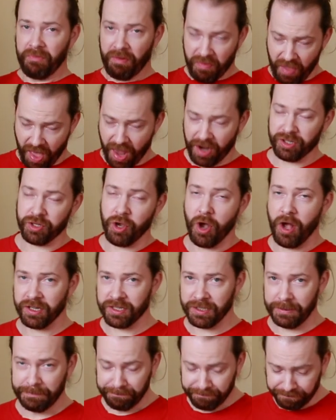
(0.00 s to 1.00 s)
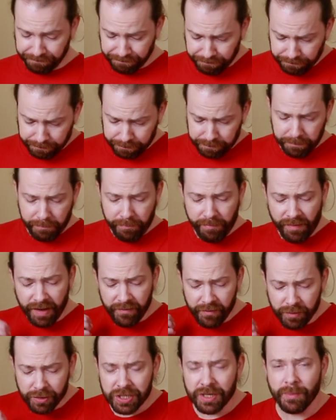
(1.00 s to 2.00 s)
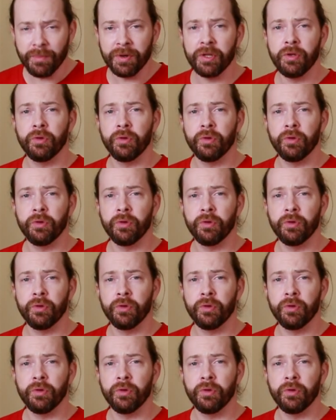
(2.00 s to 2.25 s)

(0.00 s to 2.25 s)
That is awesome. If you're somebody